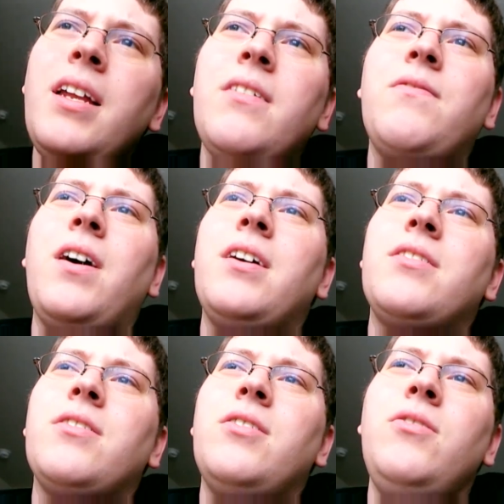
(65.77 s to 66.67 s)

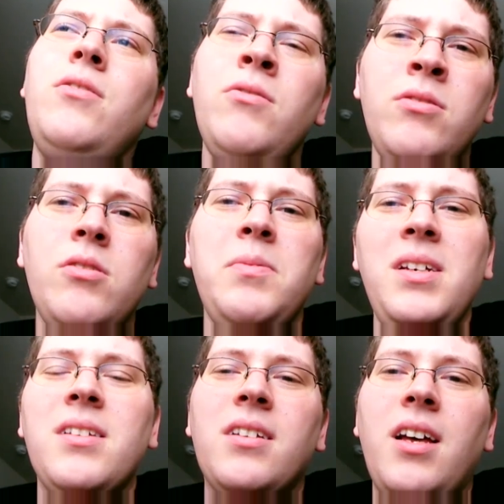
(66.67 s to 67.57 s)
advisor who used to
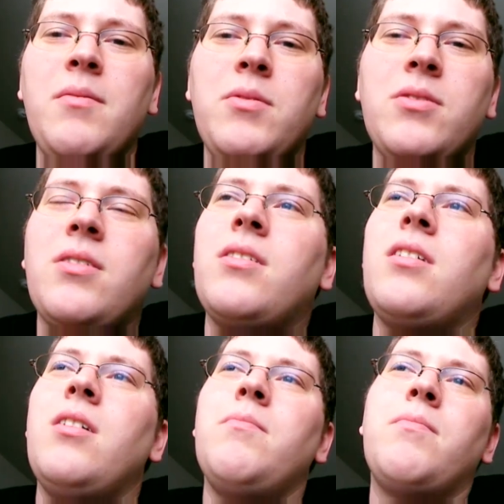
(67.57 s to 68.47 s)
be in the light musical
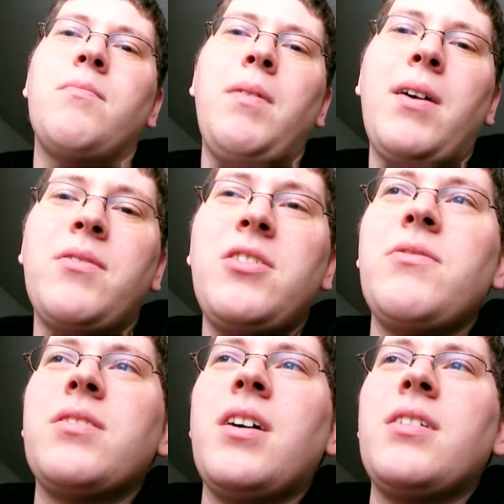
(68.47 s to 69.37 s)
club back when she
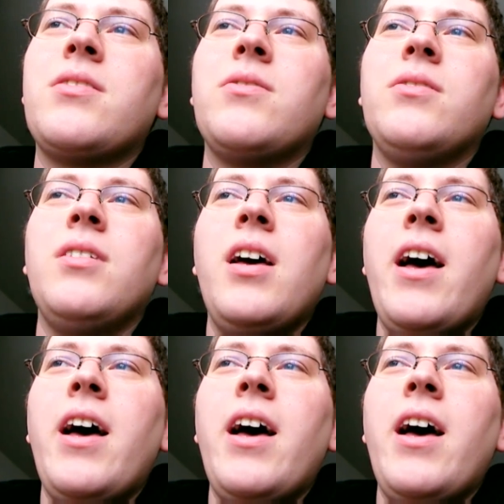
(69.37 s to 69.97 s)
was in high school,